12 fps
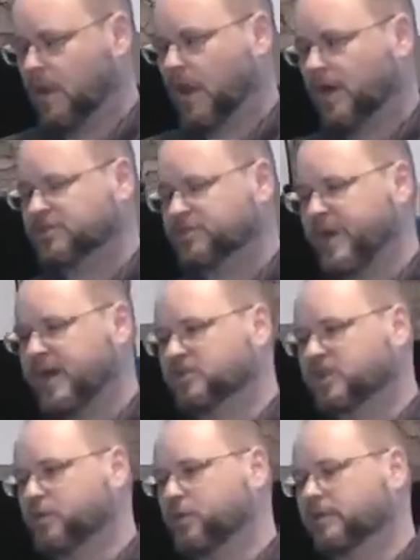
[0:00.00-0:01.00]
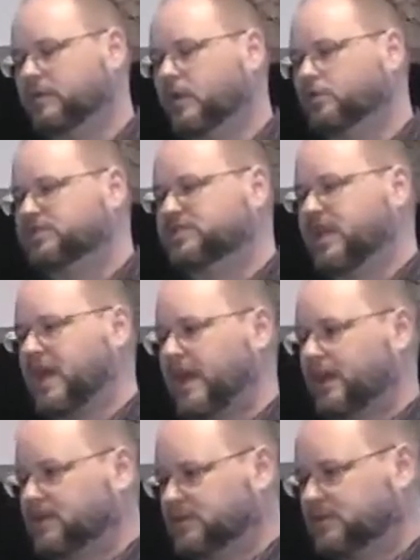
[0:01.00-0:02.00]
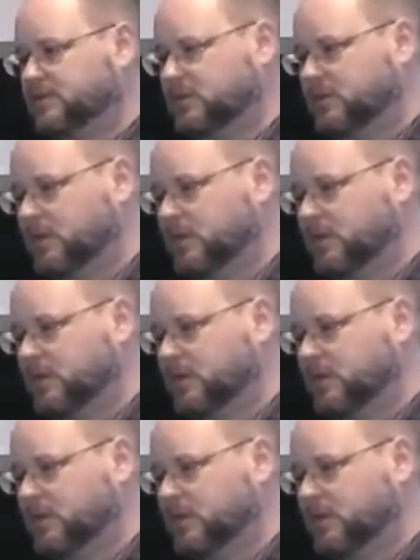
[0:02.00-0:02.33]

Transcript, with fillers: Especially when those things